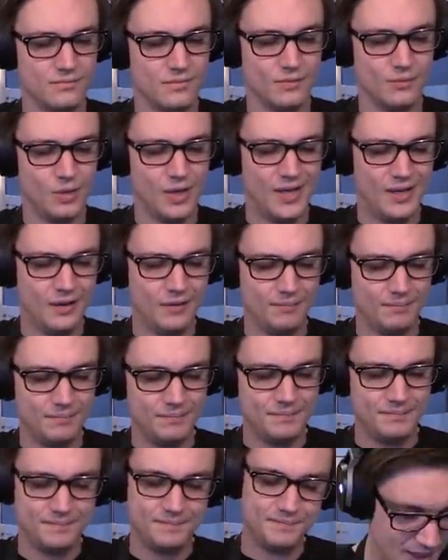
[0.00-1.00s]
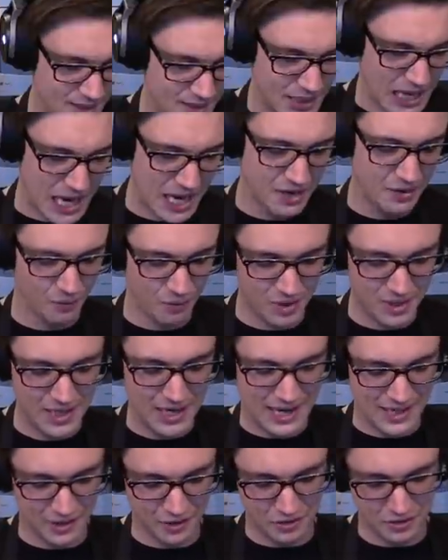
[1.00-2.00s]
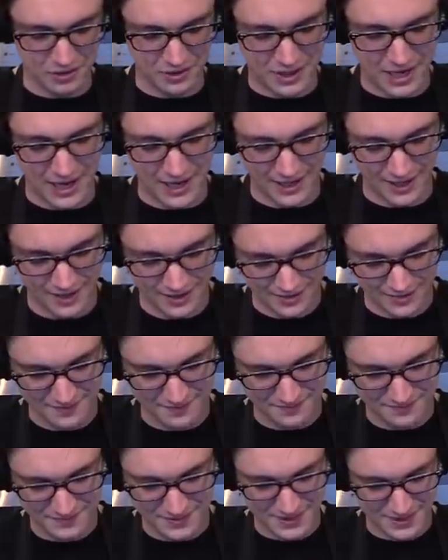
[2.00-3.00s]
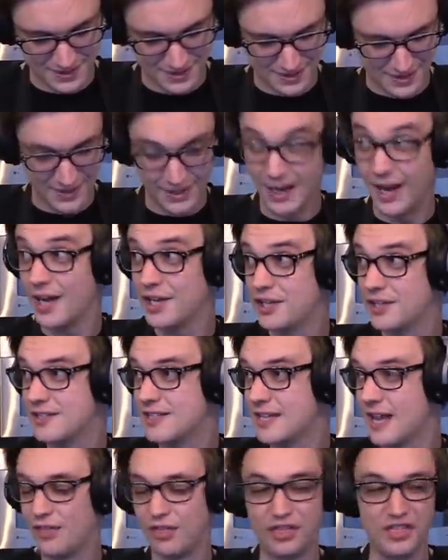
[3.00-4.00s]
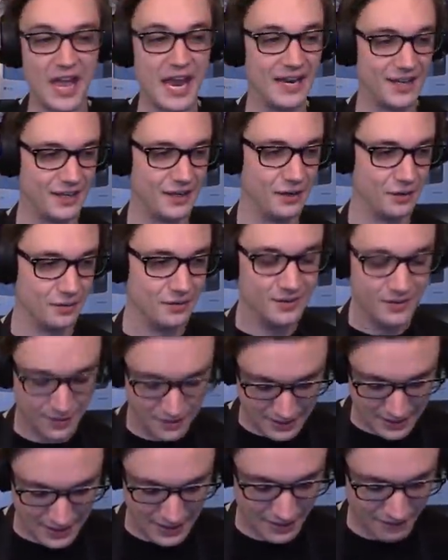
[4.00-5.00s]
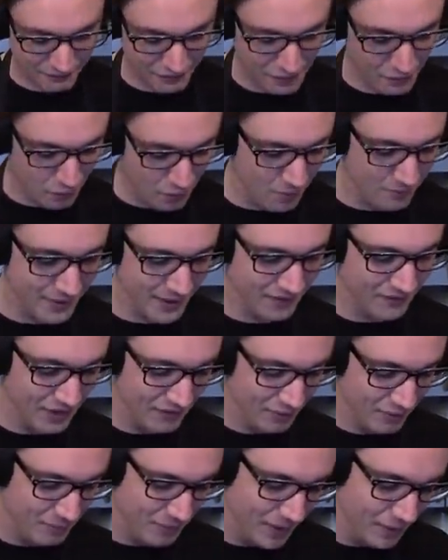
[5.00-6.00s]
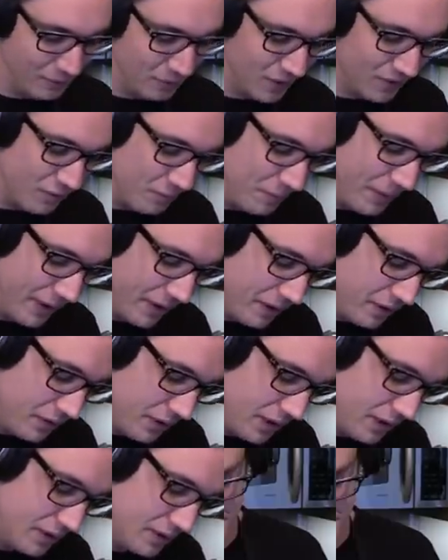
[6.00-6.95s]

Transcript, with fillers: Well, what did I learn today? I should say thank you to every woman I've ever been with, apparently.